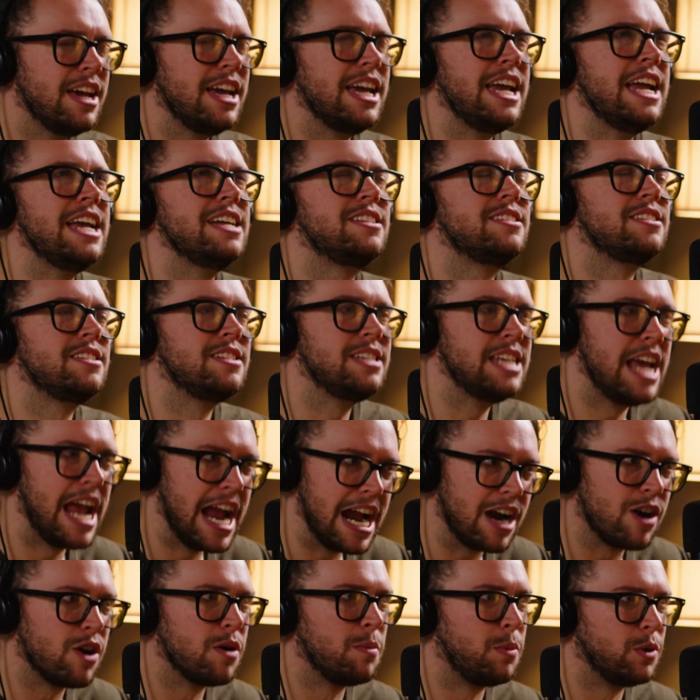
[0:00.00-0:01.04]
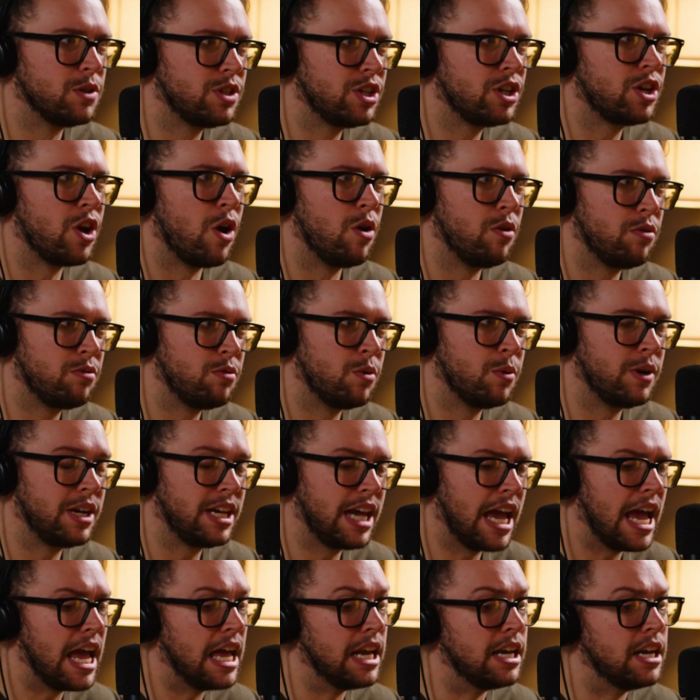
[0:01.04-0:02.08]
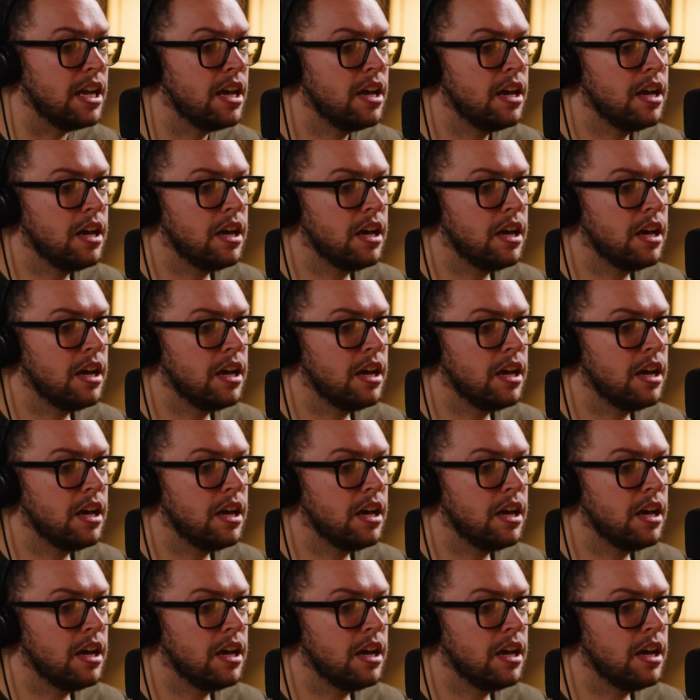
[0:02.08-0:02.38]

It's terrible to go through again,